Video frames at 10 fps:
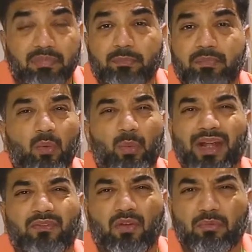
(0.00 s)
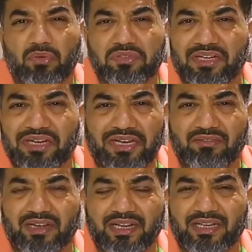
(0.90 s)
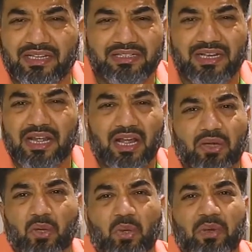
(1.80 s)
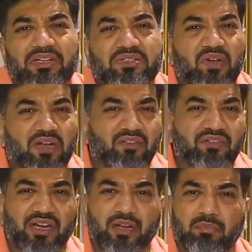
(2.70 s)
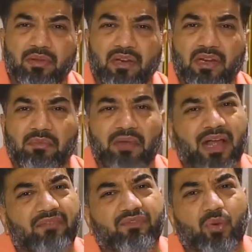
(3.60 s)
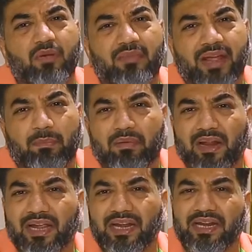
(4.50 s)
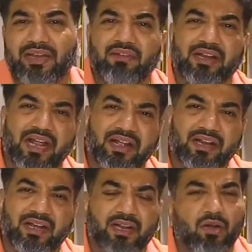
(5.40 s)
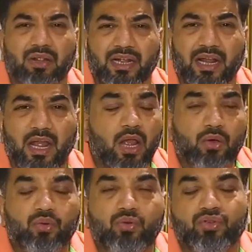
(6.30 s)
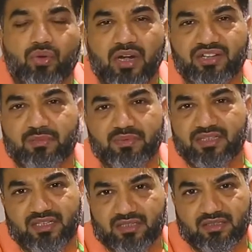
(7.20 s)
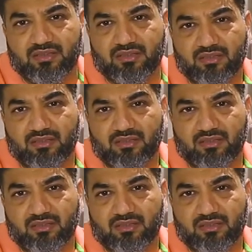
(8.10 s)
People wait for books and DVDs. No, it is not available. I have told my upline he will get it and all that. Whose ownership is this?